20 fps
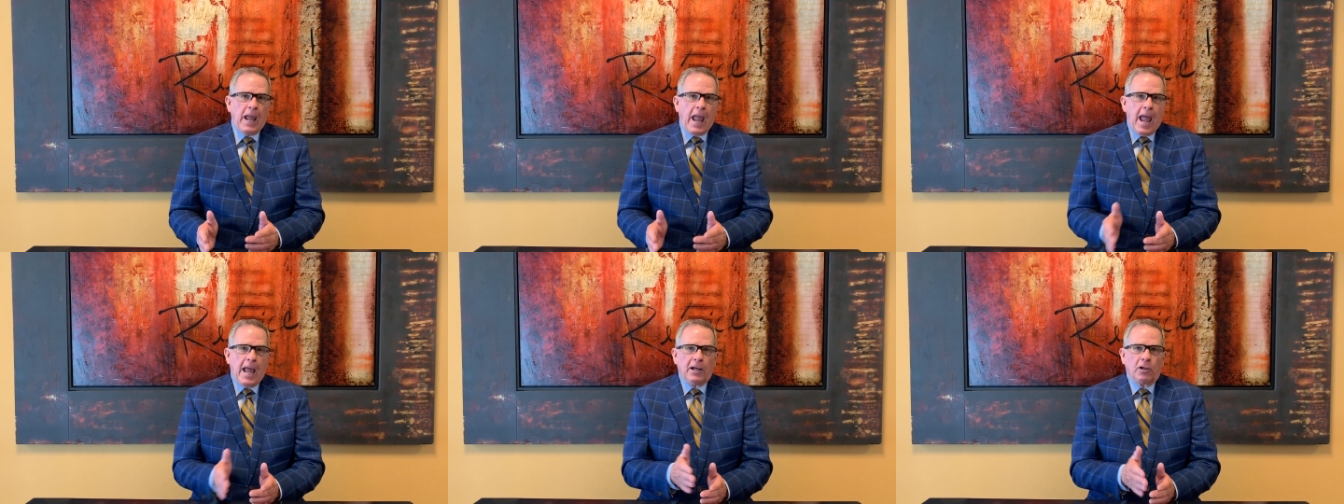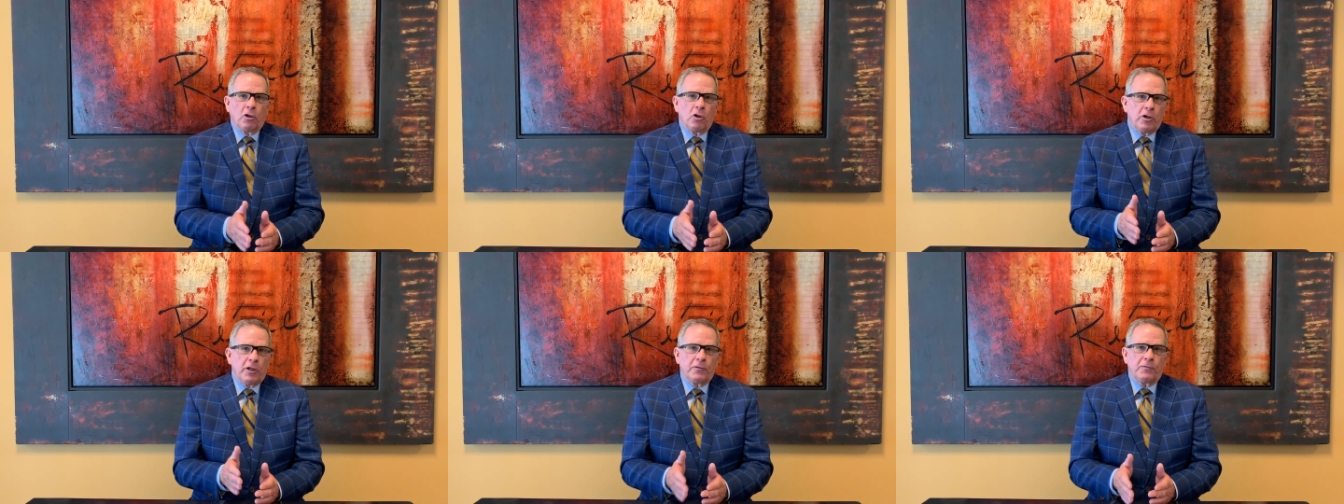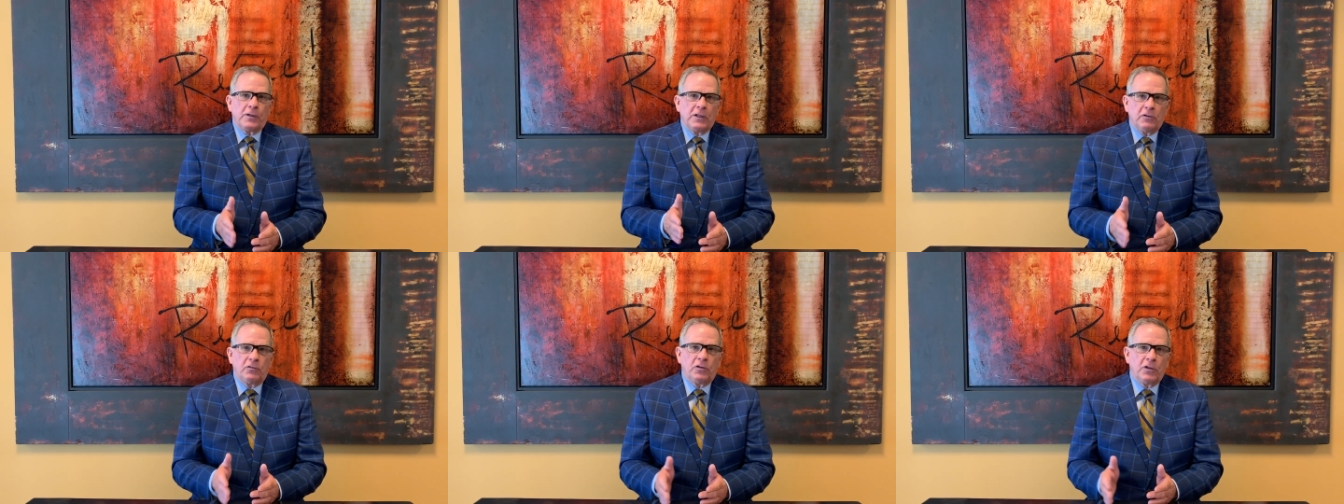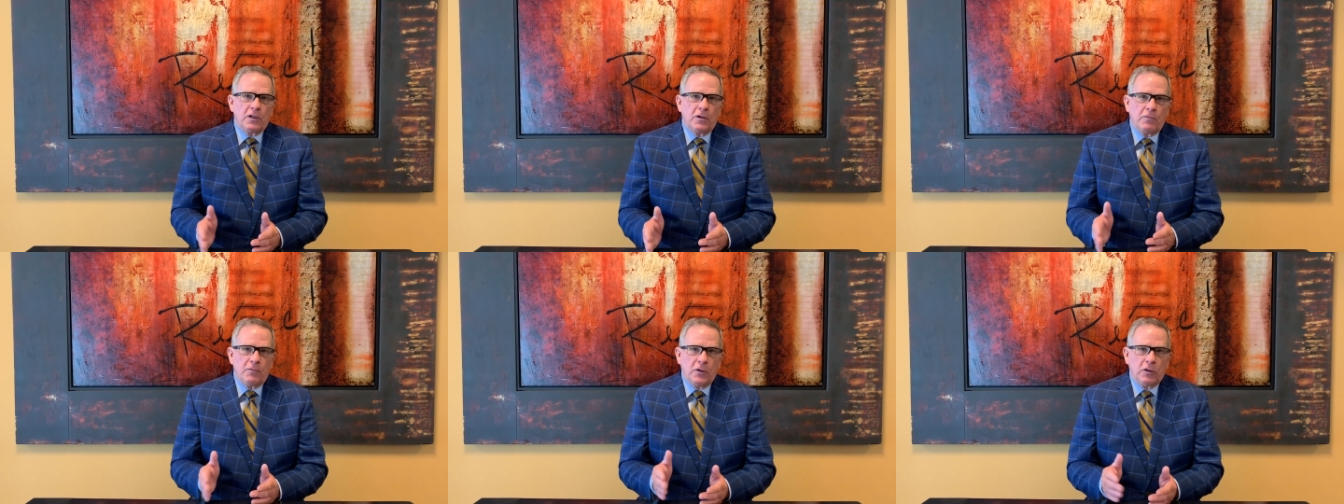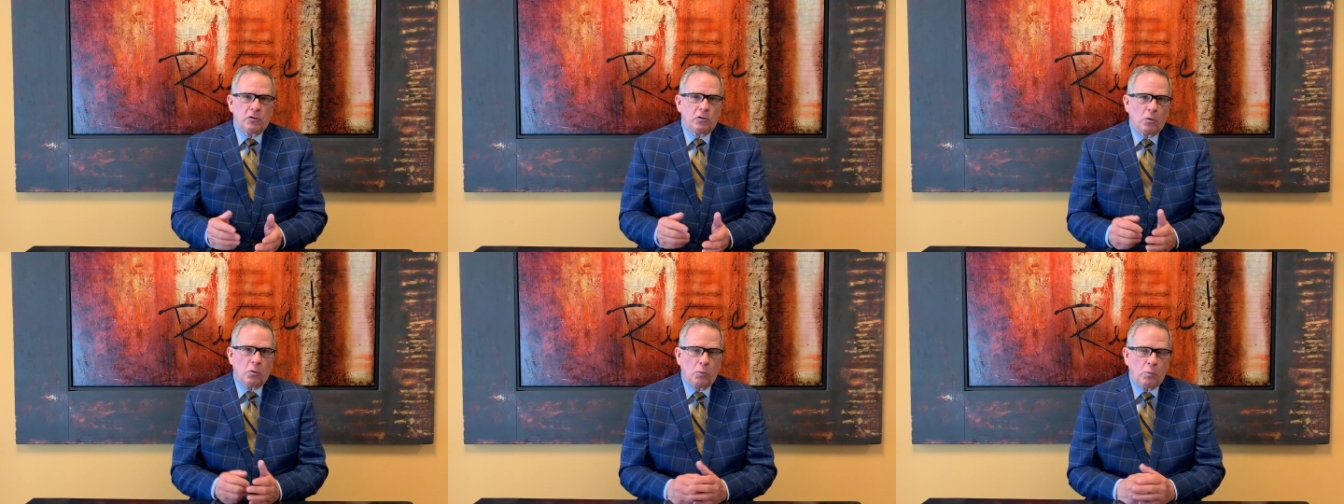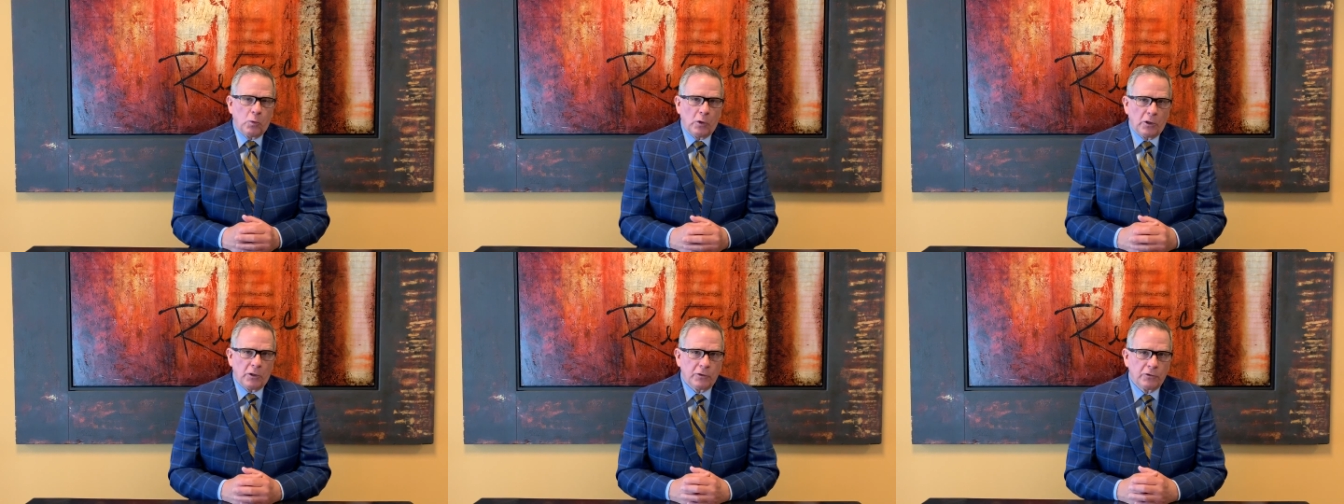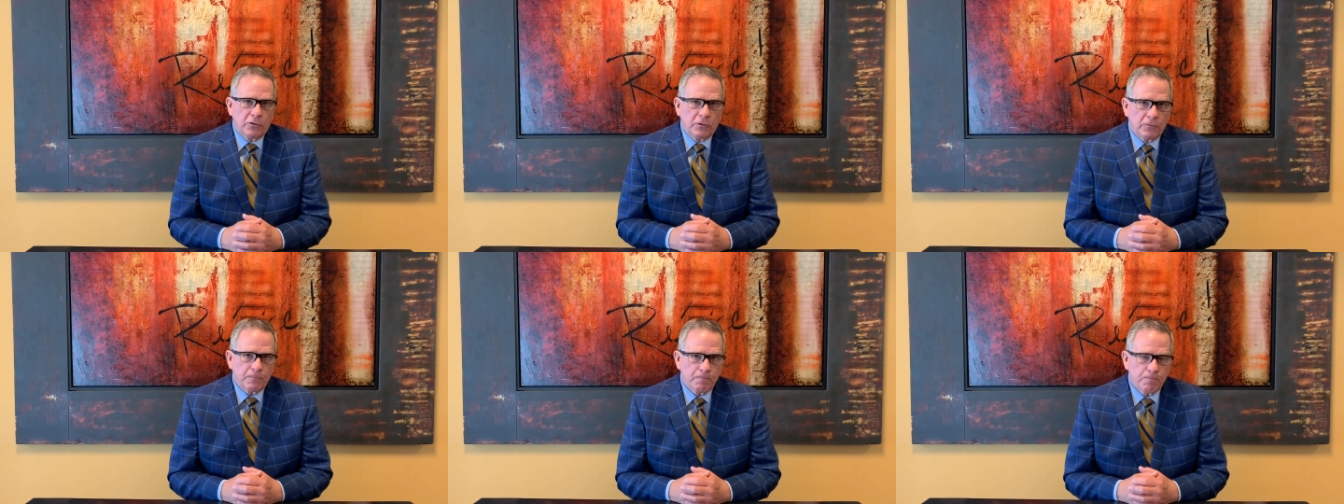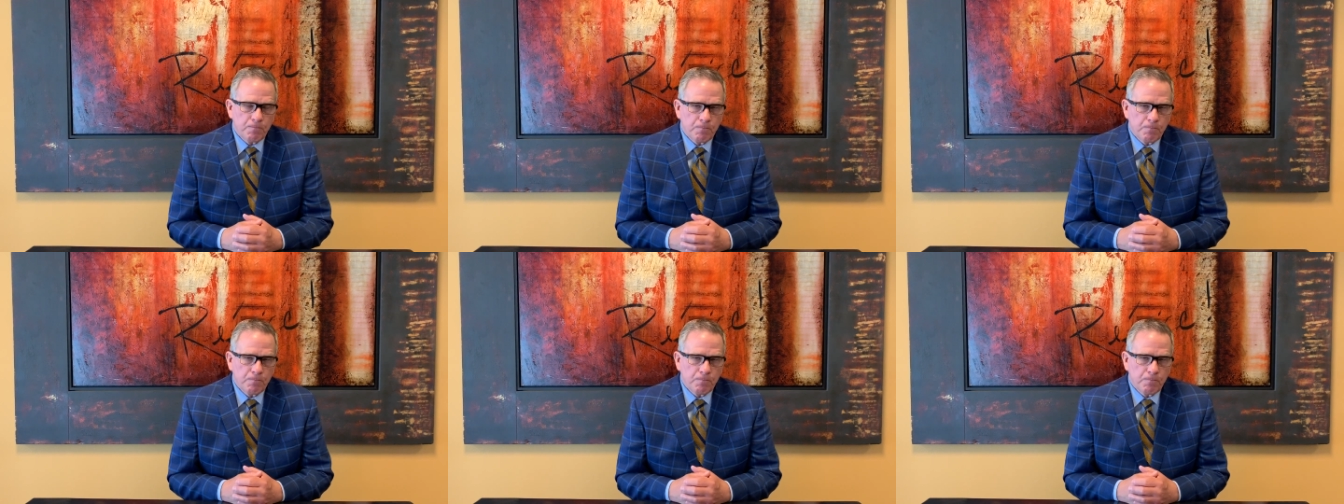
and look at these individual words.